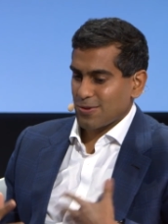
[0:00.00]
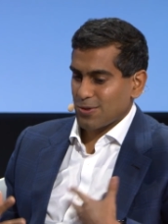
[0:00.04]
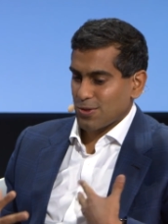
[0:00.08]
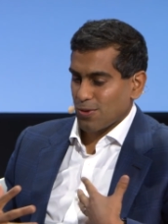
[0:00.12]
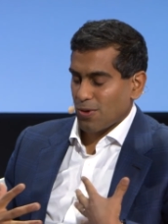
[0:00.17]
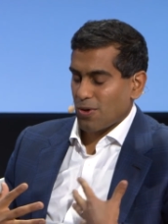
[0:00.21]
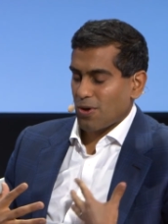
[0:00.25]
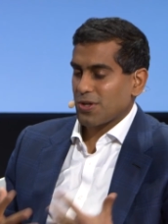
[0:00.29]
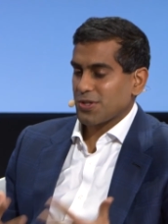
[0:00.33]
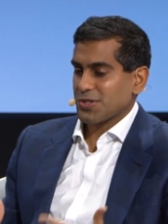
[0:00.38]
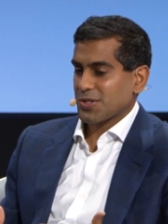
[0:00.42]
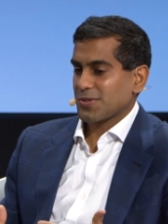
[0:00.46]

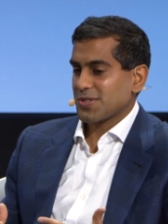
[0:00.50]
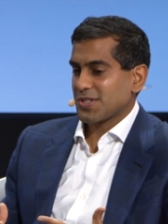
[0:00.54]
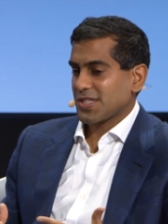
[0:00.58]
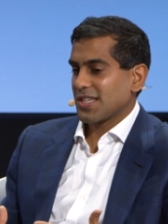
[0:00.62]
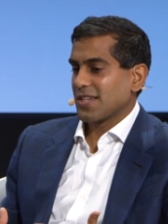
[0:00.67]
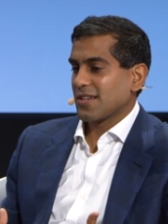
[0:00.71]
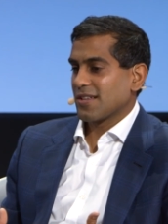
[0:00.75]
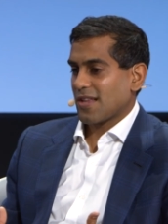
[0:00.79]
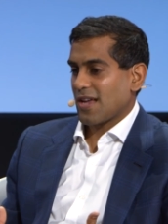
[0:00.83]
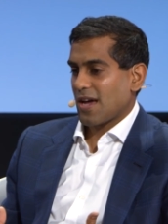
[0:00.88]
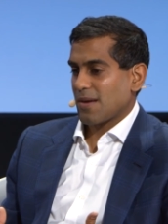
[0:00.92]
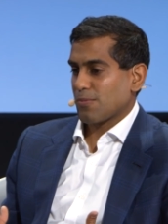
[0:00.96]
you'll also
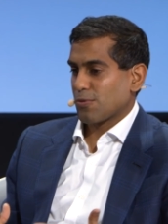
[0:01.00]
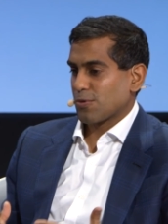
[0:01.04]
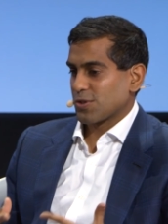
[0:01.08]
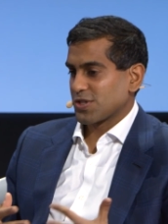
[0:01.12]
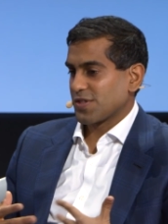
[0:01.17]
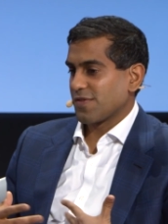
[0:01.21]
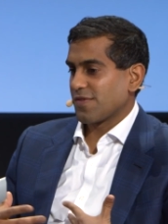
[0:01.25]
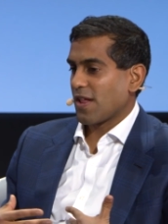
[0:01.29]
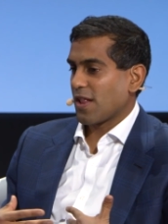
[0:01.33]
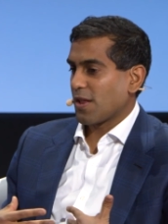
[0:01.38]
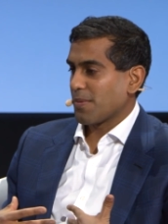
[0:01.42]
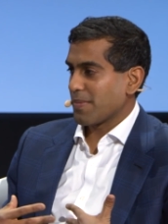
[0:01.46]
see a lot more
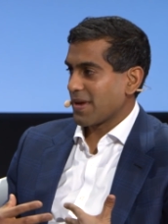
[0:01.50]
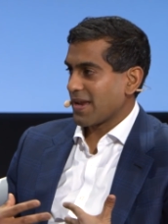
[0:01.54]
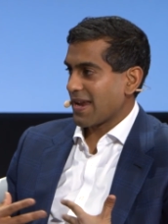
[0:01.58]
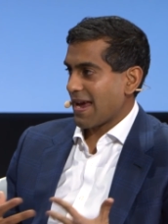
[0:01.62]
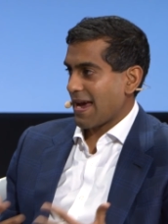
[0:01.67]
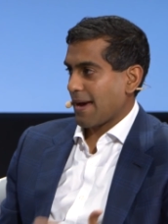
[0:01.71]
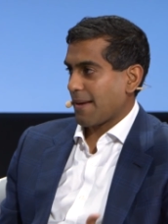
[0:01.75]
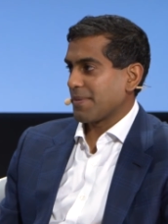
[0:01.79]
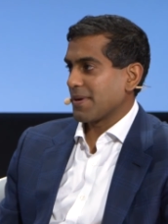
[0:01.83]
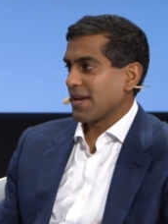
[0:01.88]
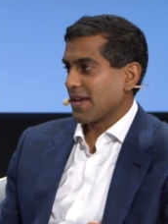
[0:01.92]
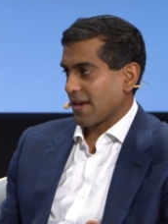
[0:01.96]
development
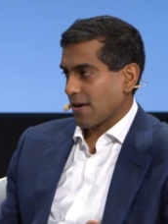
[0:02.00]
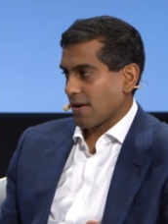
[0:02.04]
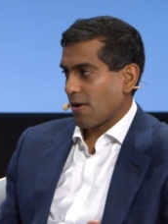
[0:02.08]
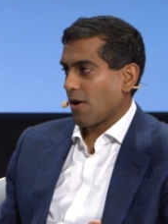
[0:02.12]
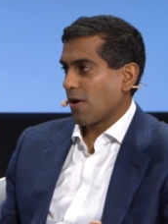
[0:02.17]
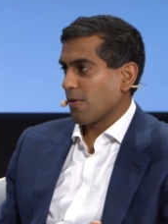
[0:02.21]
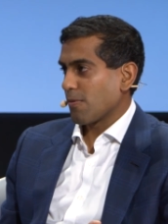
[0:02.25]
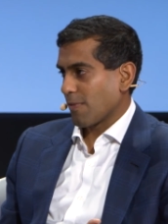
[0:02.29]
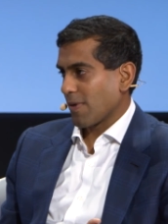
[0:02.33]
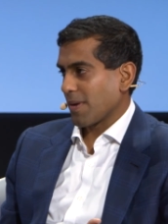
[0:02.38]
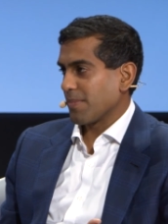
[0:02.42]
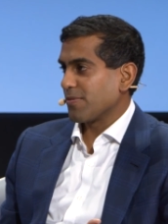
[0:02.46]
happening
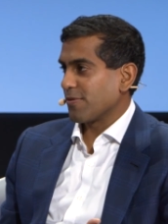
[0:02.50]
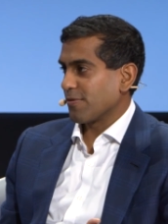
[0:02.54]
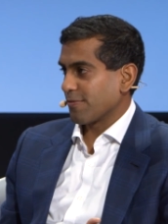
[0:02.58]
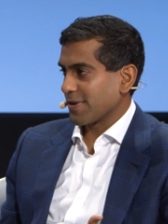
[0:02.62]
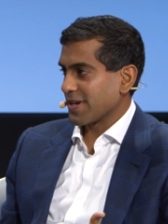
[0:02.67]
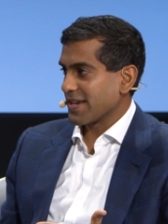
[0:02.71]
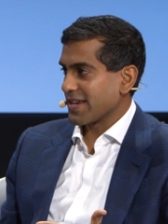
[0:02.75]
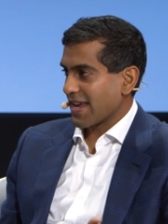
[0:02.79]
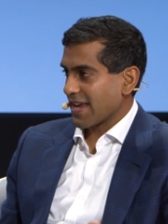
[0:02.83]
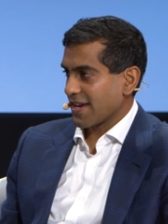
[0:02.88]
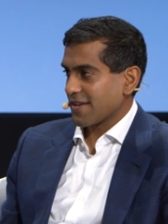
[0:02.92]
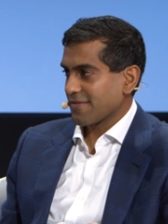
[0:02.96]
on
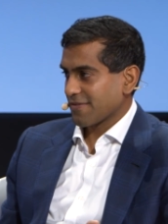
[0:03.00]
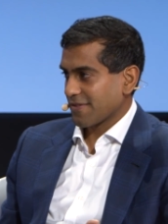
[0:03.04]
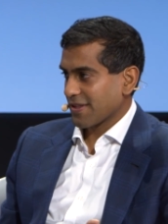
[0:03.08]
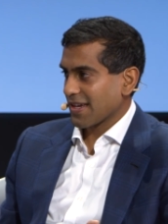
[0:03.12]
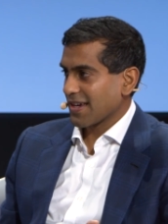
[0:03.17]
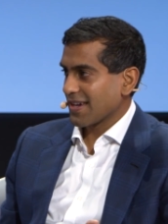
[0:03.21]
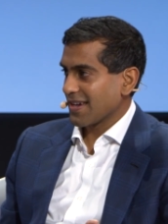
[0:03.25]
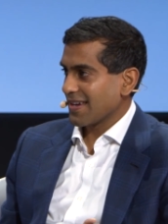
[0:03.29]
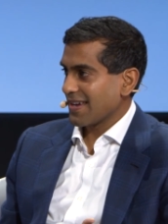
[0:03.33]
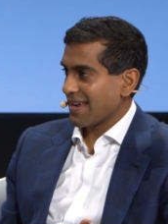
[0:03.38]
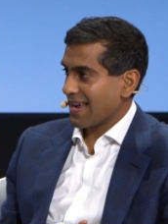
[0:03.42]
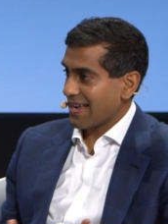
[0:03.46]
Web3
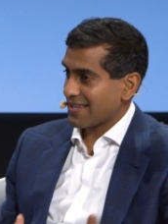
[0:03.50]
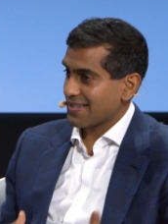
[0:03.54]
natively